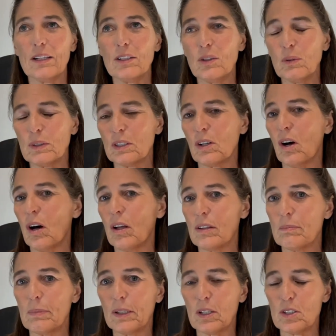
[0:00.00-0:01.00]
don't know what to call
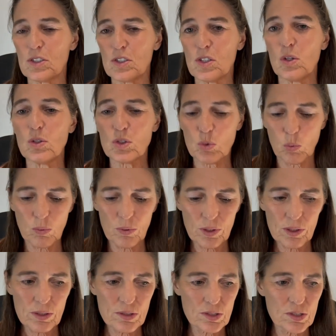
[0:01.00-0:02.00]
them because those
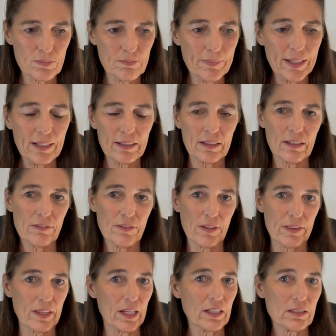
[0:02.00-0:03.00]
words mean
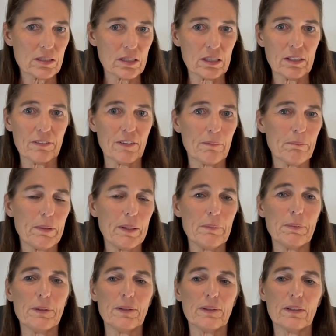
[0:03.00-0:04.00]
different things to different
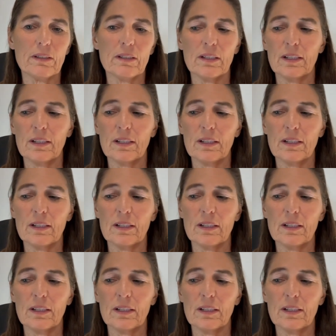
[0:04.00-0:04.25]
people.